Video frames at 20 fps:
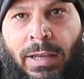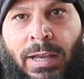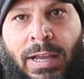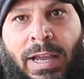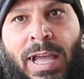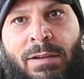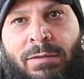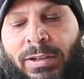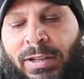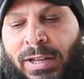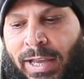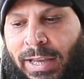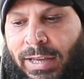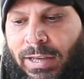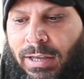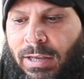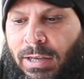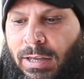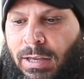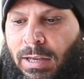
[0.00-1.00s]
I have a light.
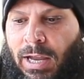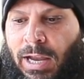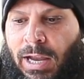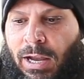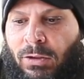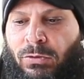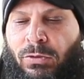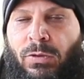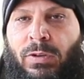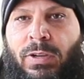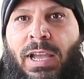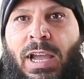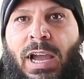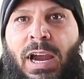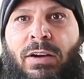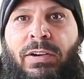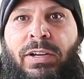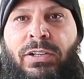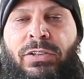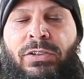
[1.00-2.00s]
I also
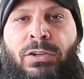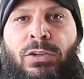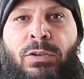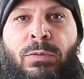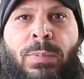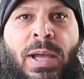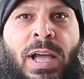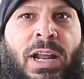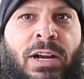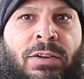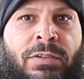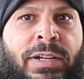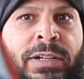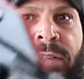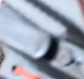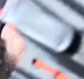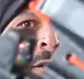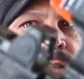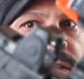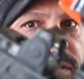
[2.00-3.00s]
carry two batteries